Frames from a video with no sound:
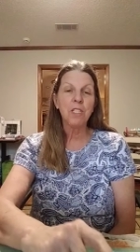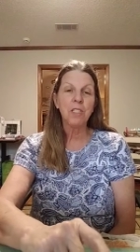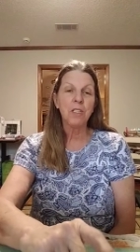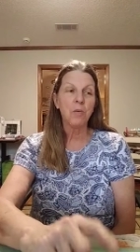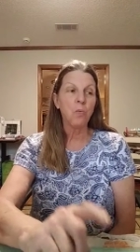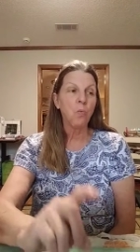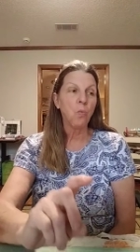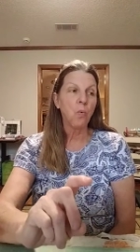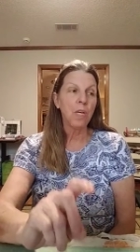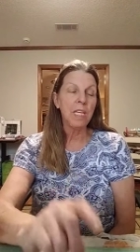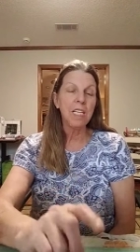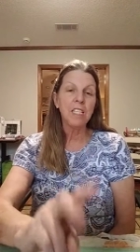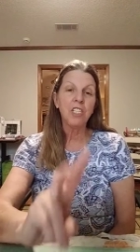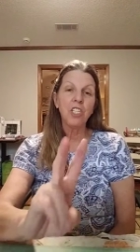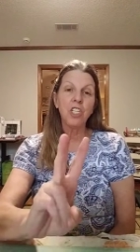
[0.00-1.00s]
to
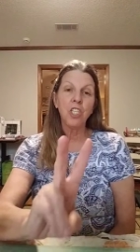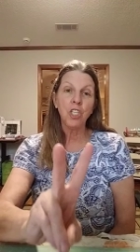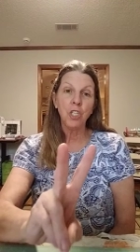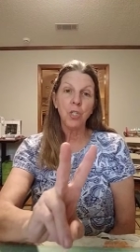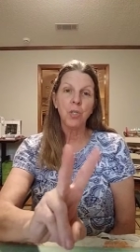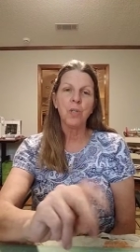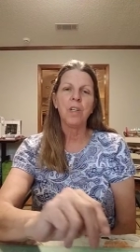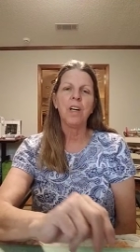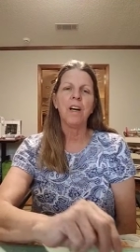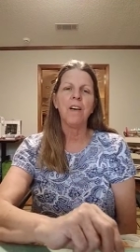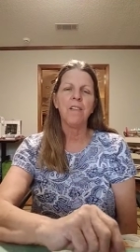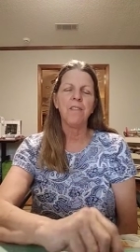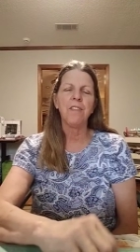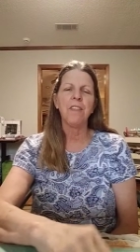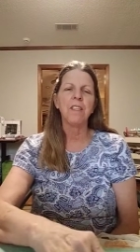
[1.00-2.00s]
week 2
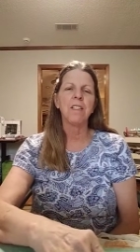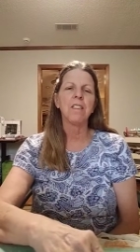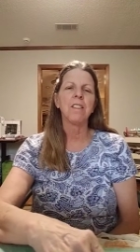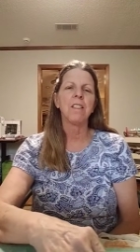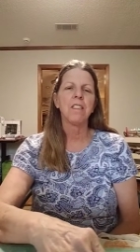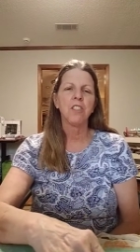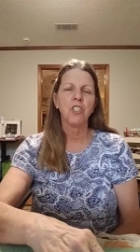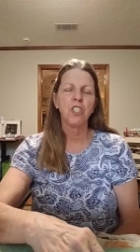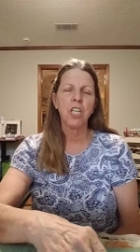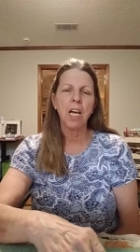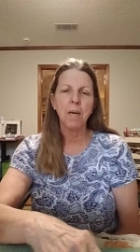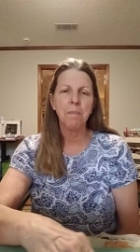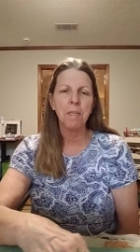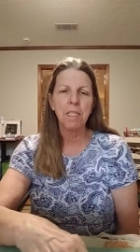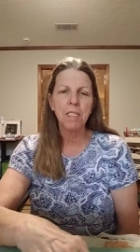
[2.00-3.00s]
of the
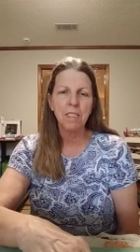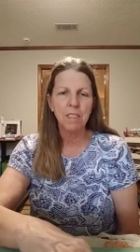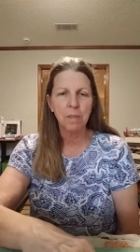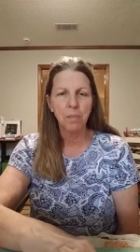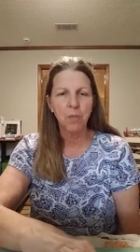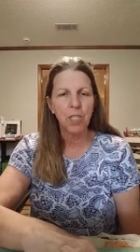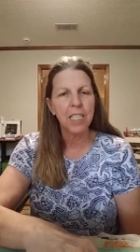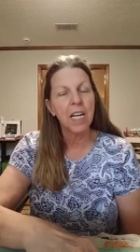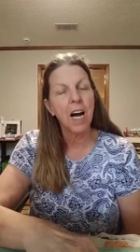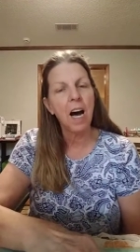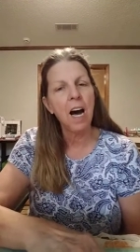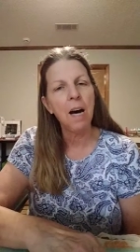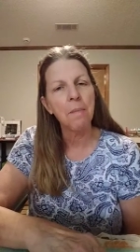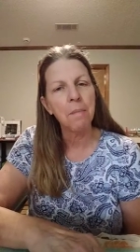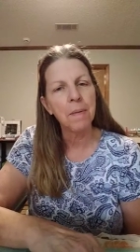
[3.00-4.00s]
Shabby Spring
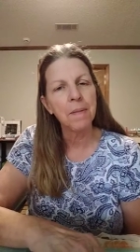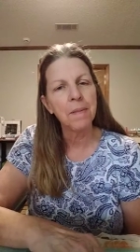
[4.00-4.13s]
Hop.